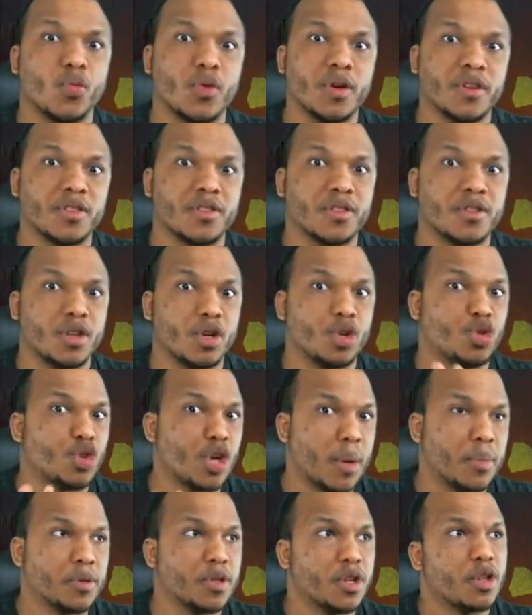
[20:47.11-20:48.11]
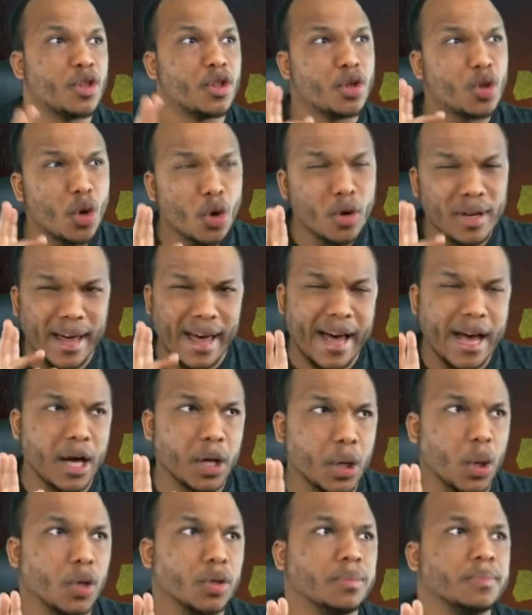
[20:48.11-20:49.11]
with the Trapper. The third
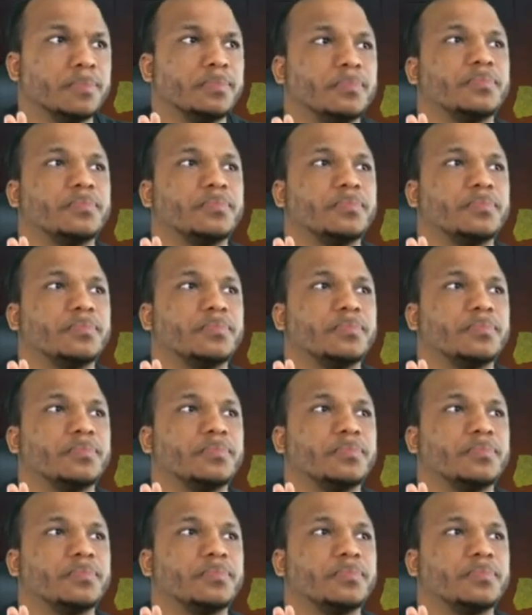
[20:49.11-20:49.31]
add-on